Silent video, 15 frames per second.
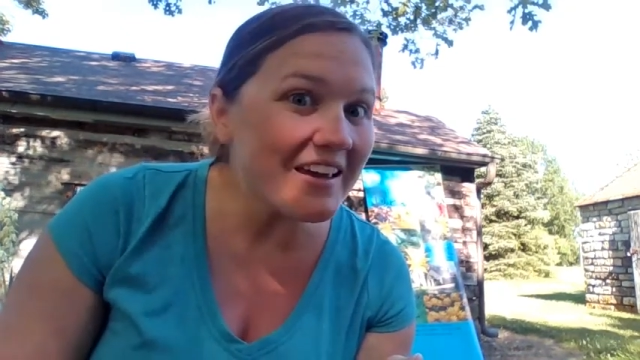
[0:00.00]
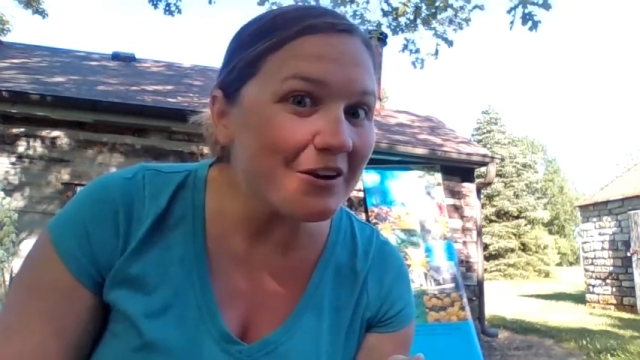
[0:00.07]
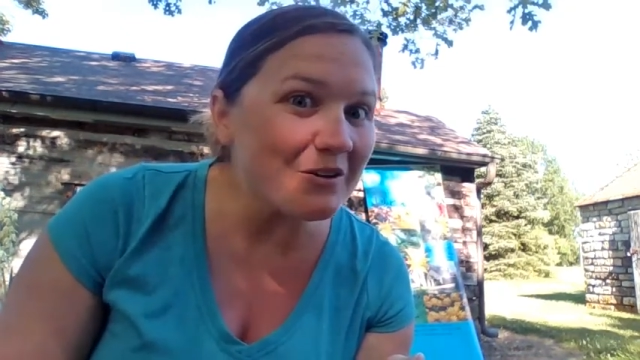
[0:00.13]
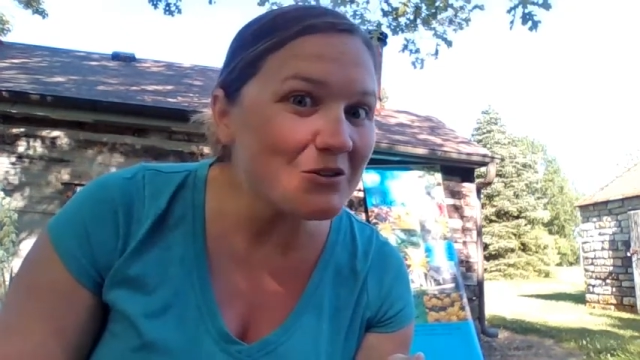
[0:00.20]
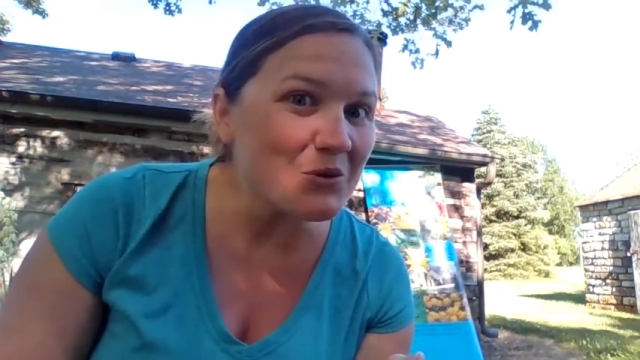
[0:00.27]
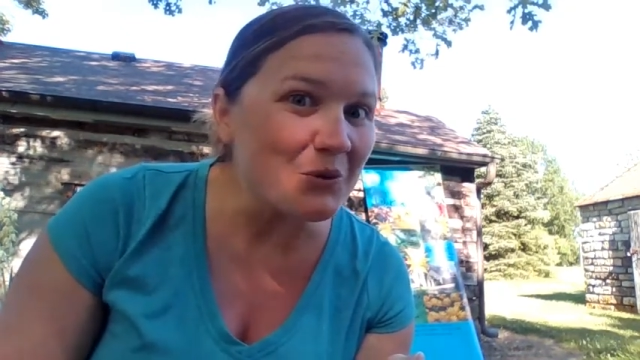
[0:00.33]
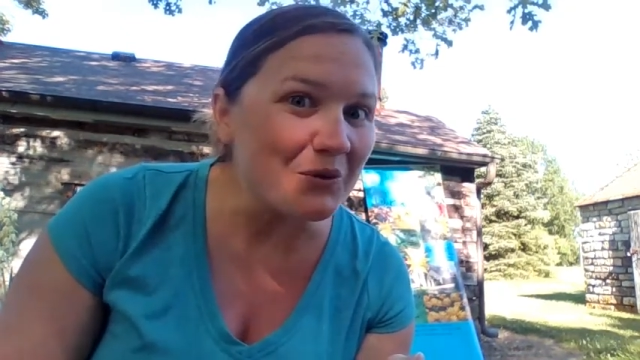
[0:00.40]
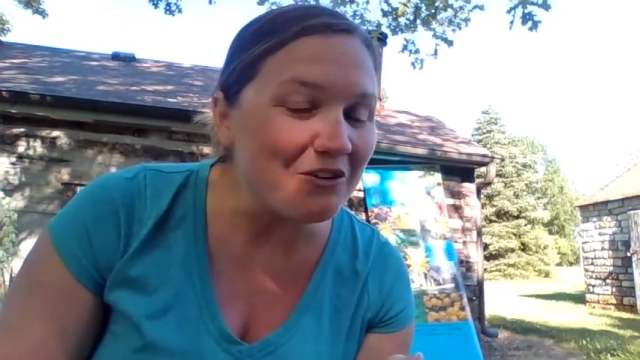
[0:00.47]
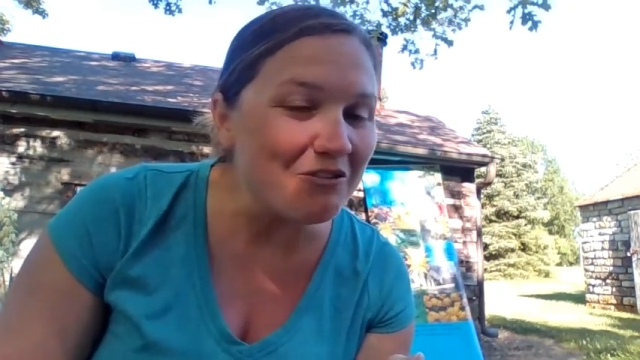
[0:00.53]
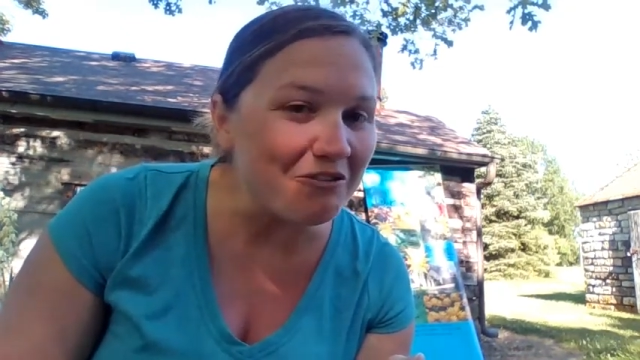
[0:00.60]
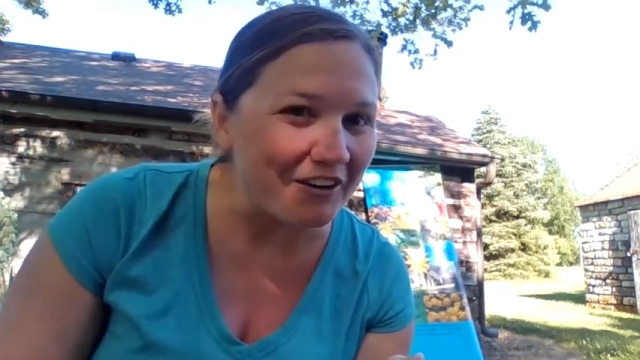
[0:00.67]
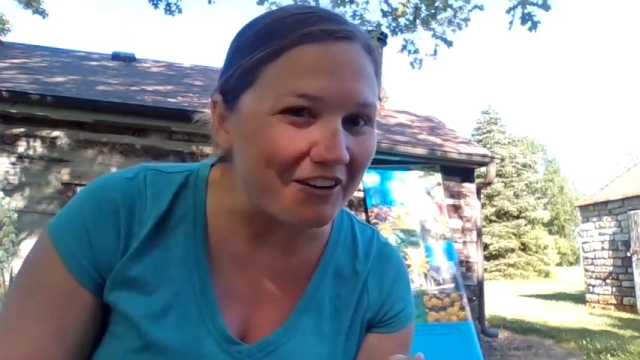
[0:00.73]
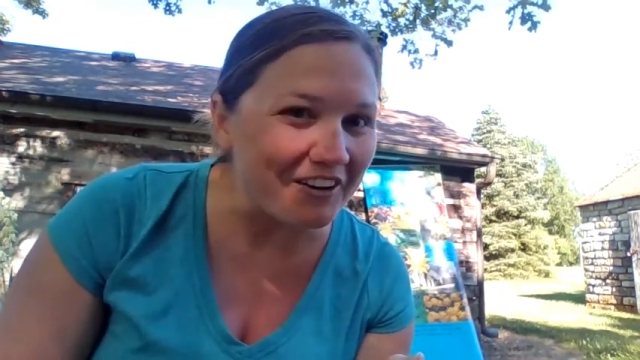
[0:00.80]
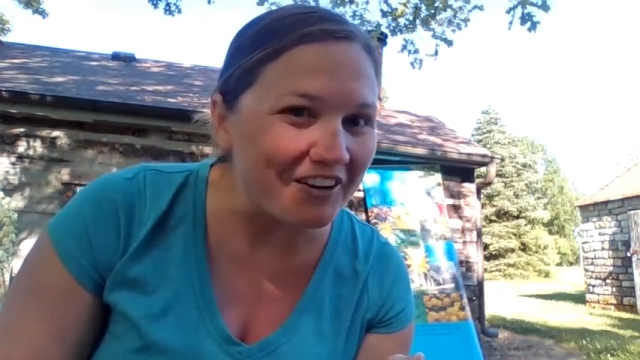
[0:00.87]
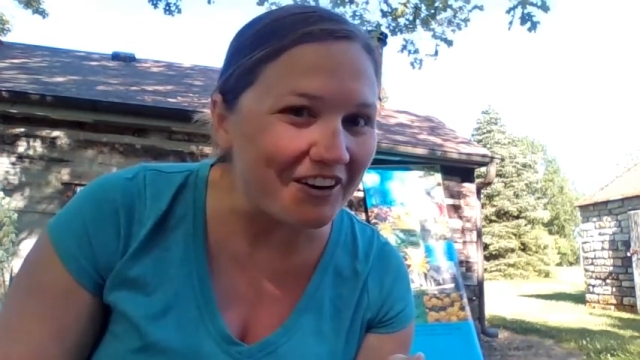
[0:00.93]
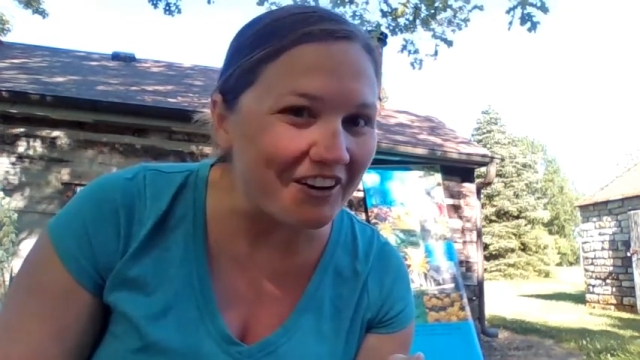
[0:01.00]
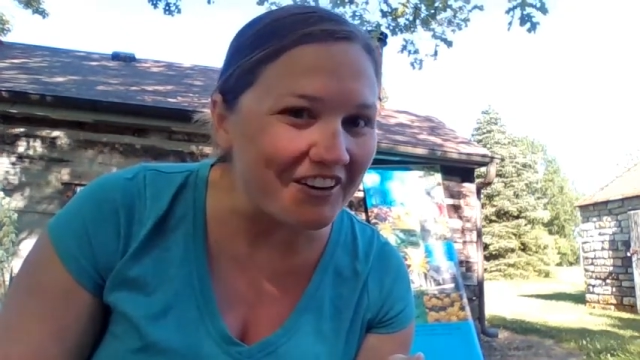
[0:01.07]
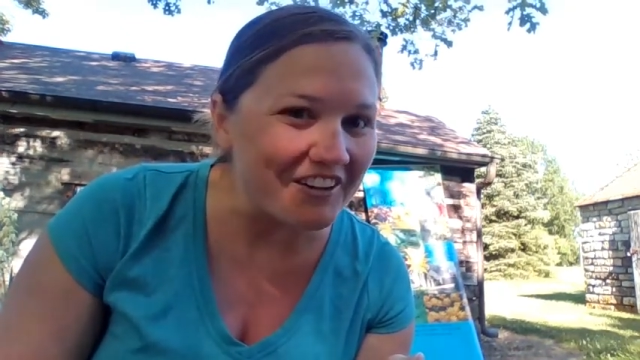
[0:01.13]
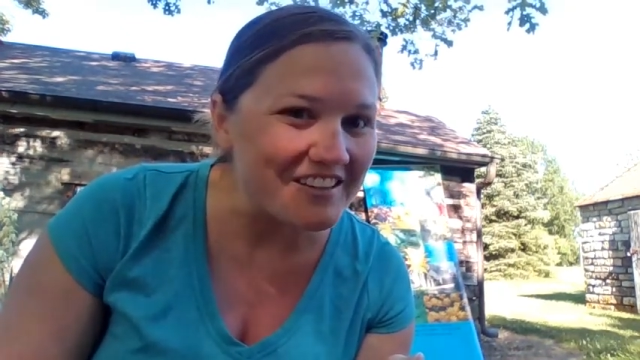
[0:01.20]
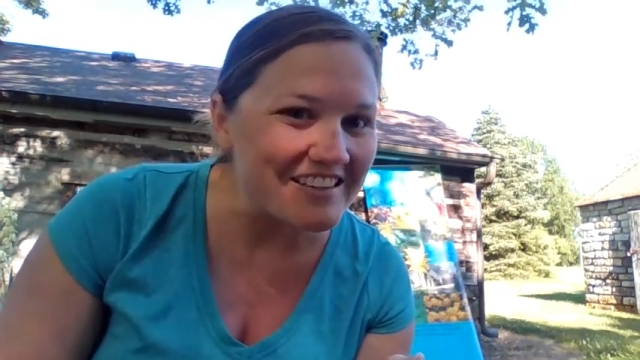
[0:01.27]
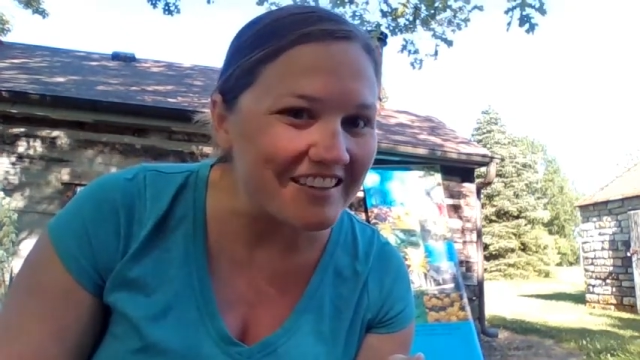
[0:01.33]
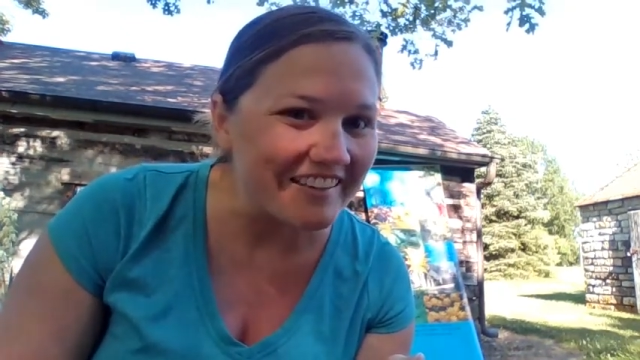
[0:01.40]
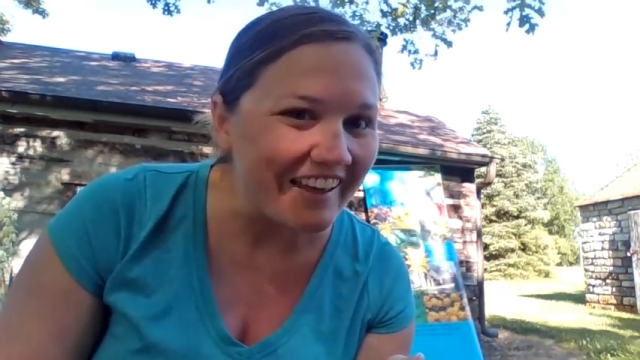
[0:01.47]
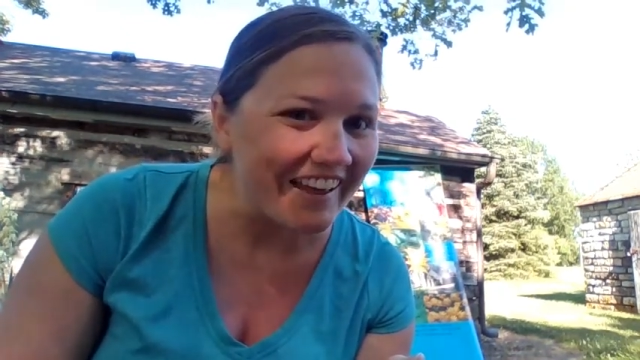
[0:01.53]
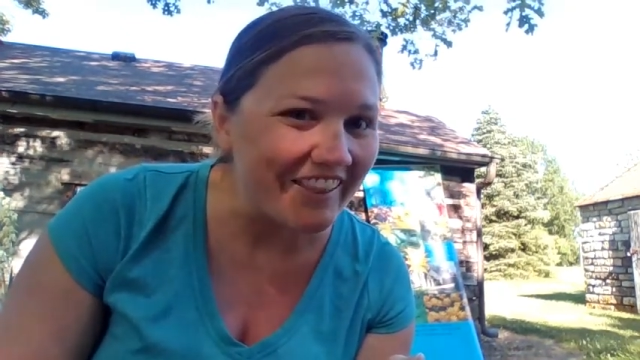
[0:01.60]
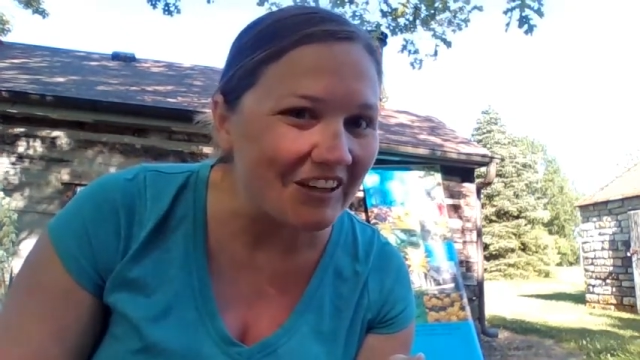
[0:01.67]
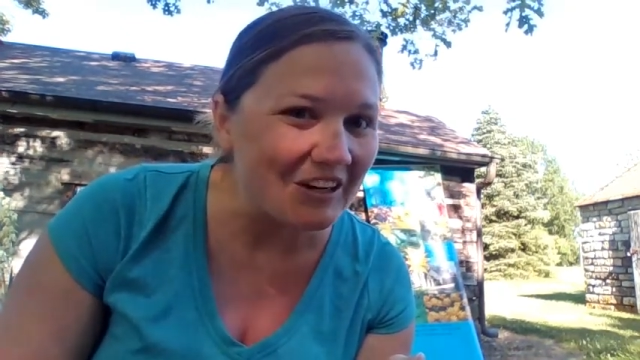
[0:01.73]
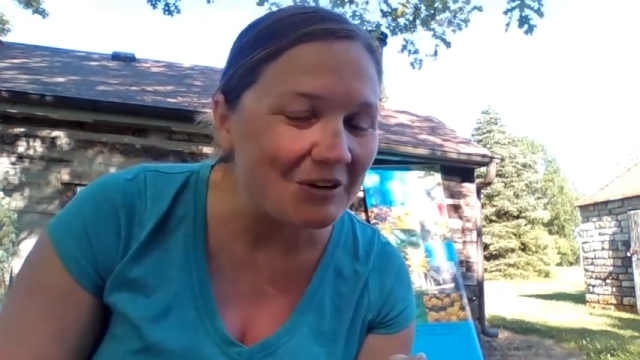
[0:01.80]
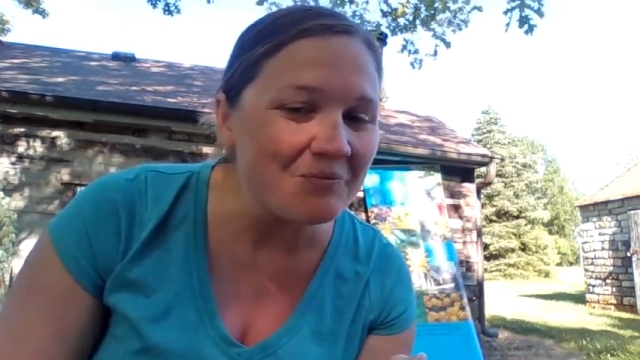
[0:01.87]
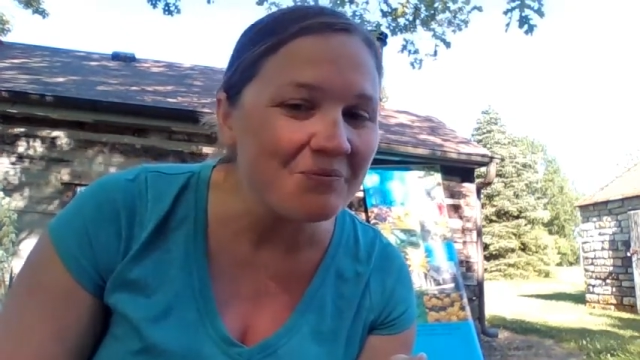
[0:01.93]
go tour the fairy garden
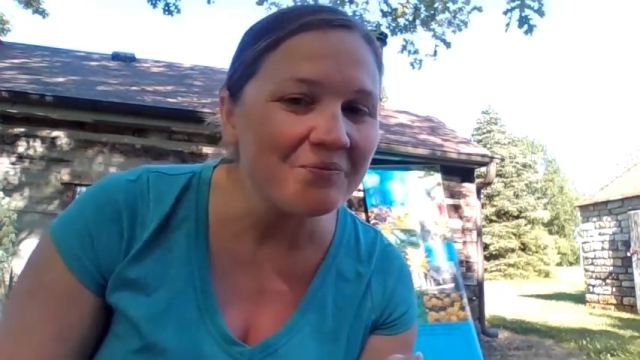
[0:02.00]
together.